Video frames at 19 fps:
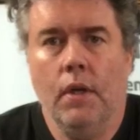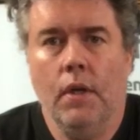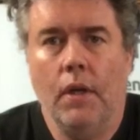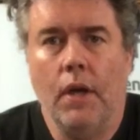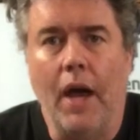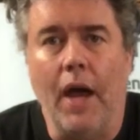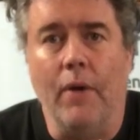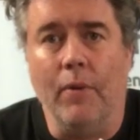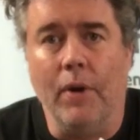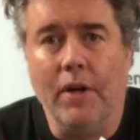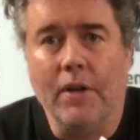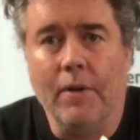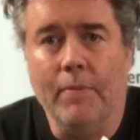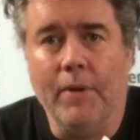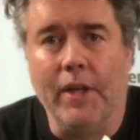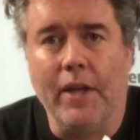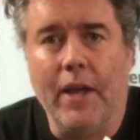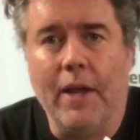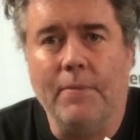Hi, welcome
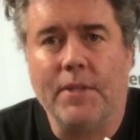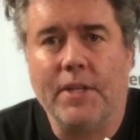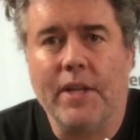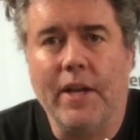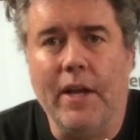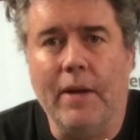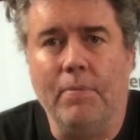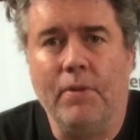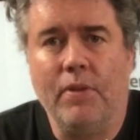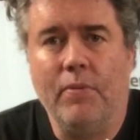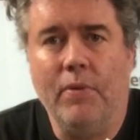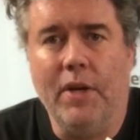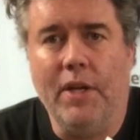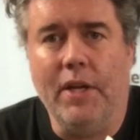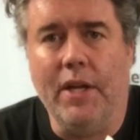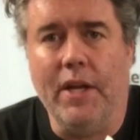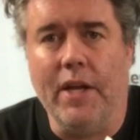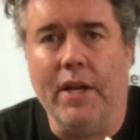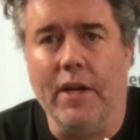to
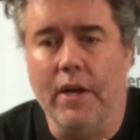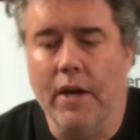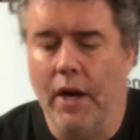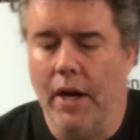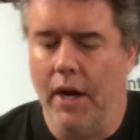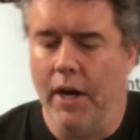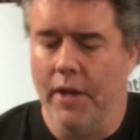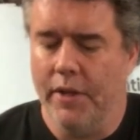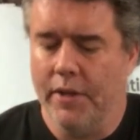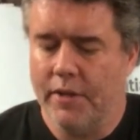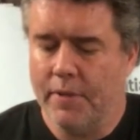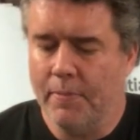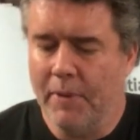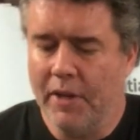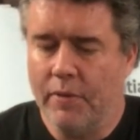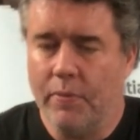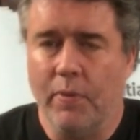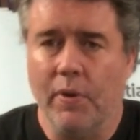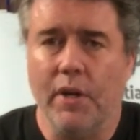GameScape3D. This
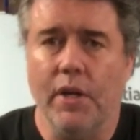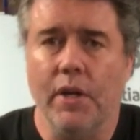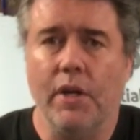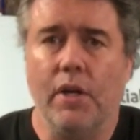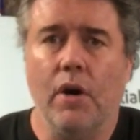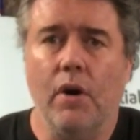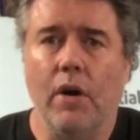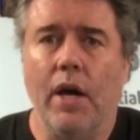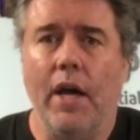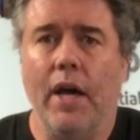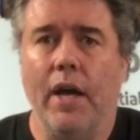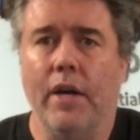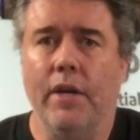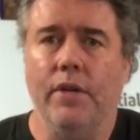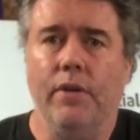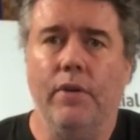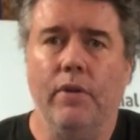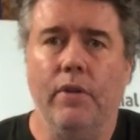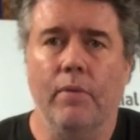month we're going to go ahead
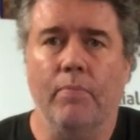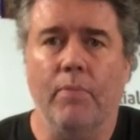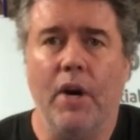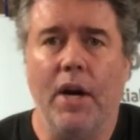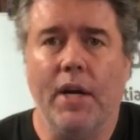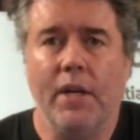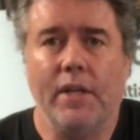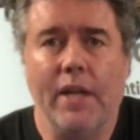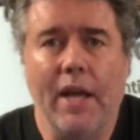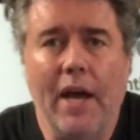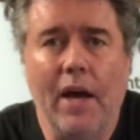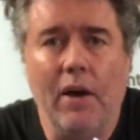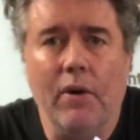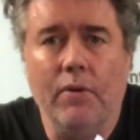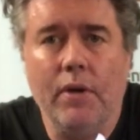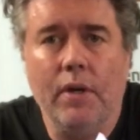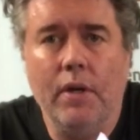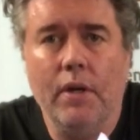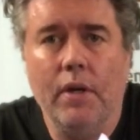and do the
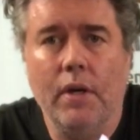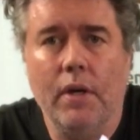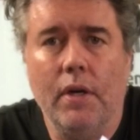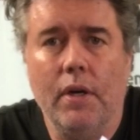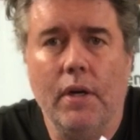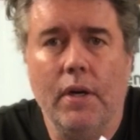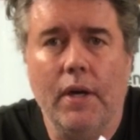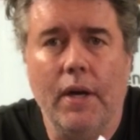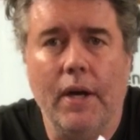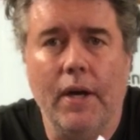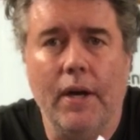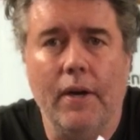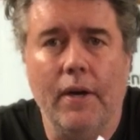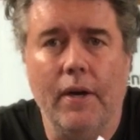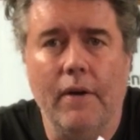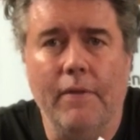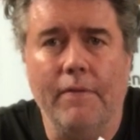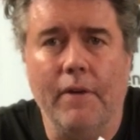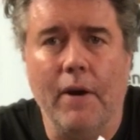breakdown
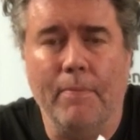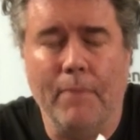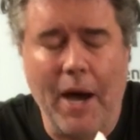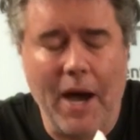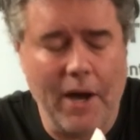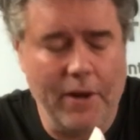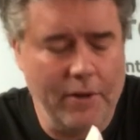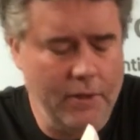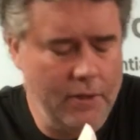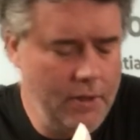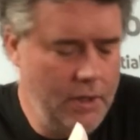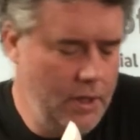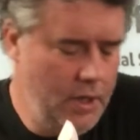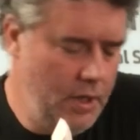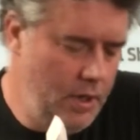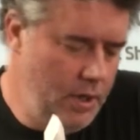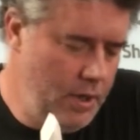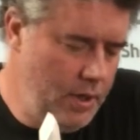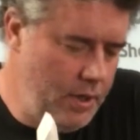of our model
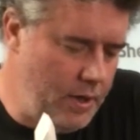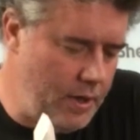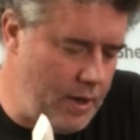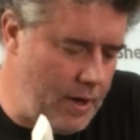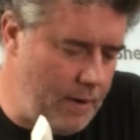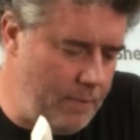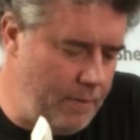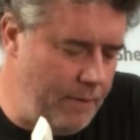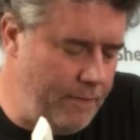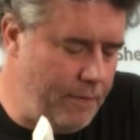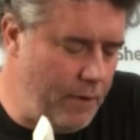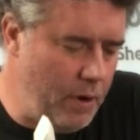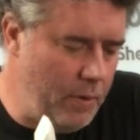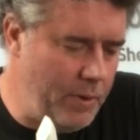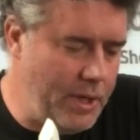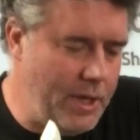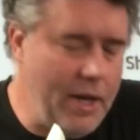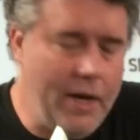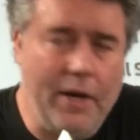before
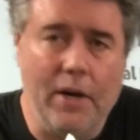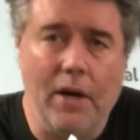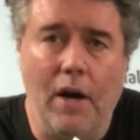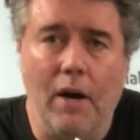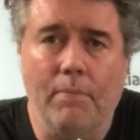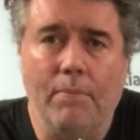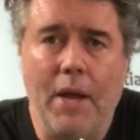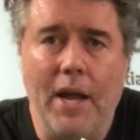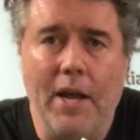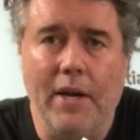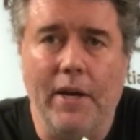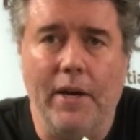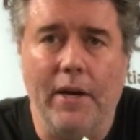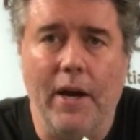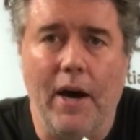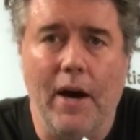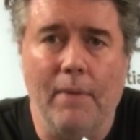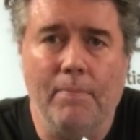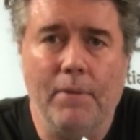we get it all painted
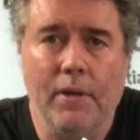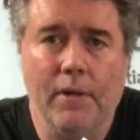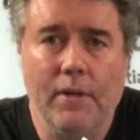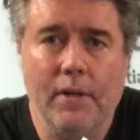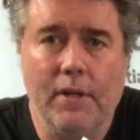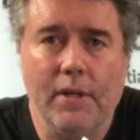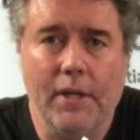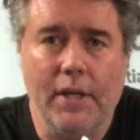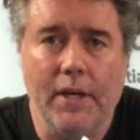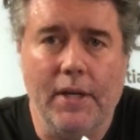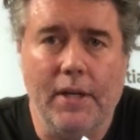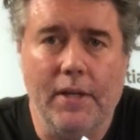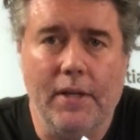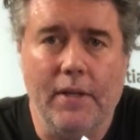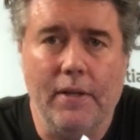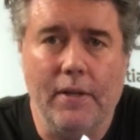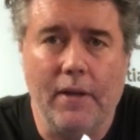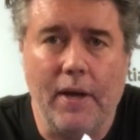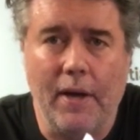up.
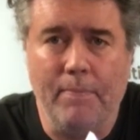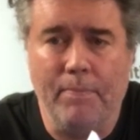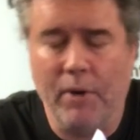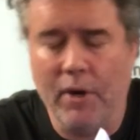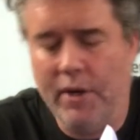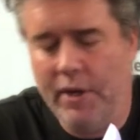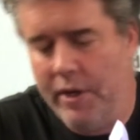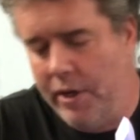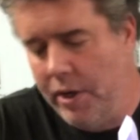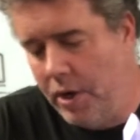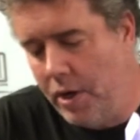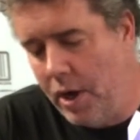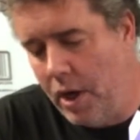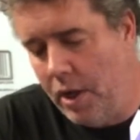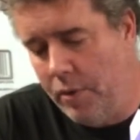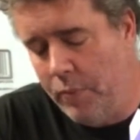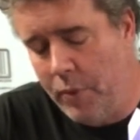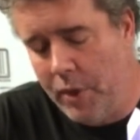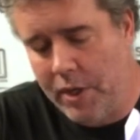I printed it
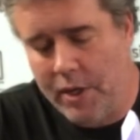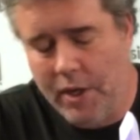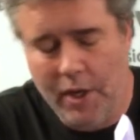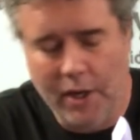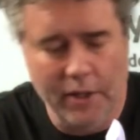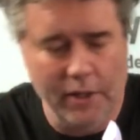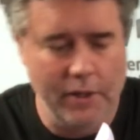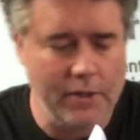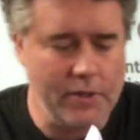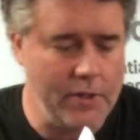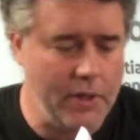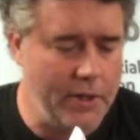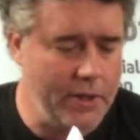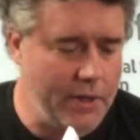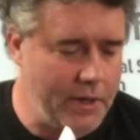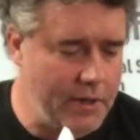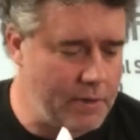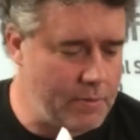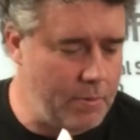all in one color, so I
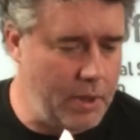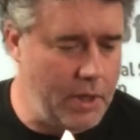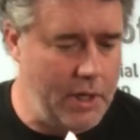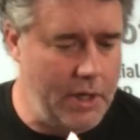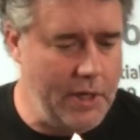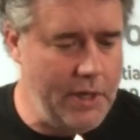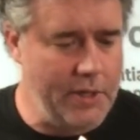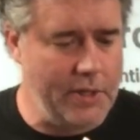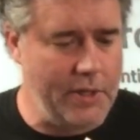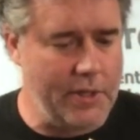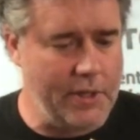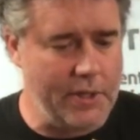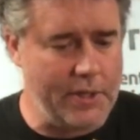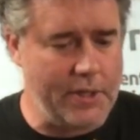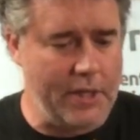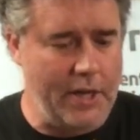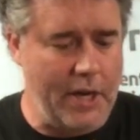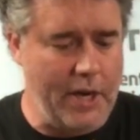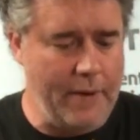think it's pretty easy to
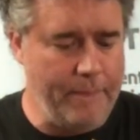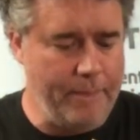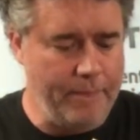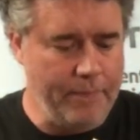see.